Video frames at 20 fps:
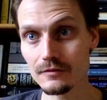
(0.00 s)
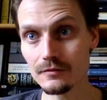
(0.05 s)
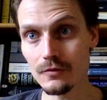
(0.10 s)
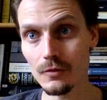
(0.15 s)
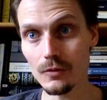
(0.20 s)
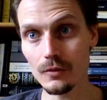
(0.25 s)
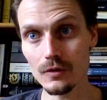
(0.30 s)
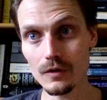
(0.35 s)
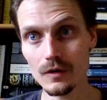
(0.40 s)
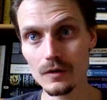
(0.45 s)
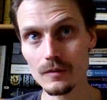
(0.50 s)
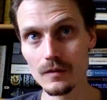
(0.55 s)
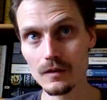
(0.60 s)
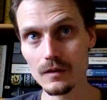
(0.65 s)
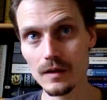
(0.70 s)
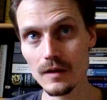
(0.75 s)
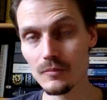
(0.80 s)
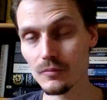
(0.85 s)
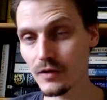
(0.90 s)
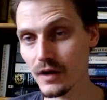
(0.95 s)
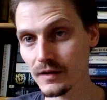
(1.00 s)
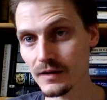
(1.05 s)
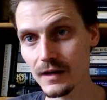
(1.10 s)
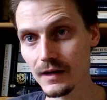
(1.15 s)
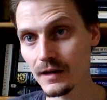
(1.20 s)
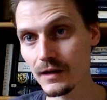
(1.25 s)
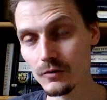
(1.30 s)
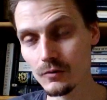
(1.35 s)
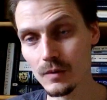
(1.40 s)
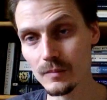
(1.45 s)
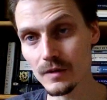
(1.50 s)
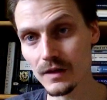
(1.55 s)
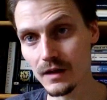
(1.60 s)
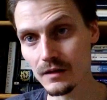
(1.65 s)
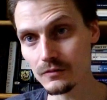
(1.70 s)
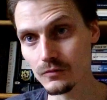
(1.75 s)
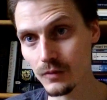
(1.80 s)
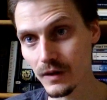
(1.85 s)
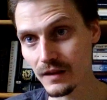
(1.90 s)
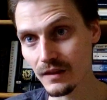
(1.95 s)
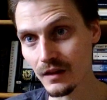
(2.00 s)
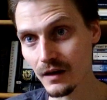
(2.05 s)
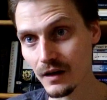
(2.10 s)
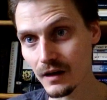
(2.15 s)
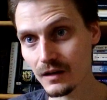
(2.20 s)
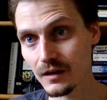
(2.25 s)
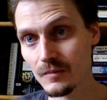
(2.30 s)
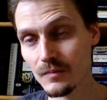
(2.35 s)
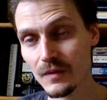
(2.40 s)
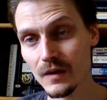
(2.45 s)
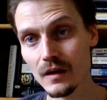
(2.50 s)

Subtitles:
for impregnating a woman out of wedlock.